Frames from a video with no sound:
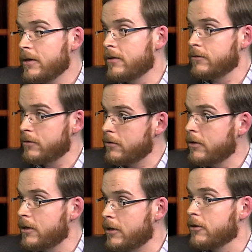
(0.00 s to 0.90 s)
and
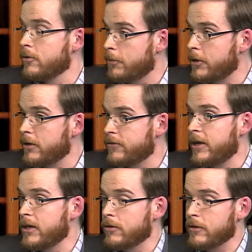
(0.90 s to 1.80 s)
it'll come up and it'll
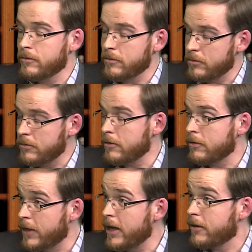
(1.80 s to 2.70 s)
tell you
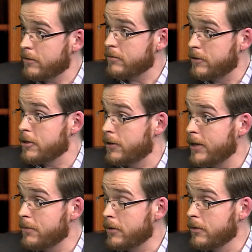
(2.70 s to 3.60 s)
that
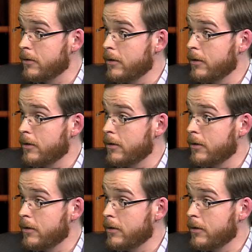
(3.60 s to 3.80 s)
disclaimer,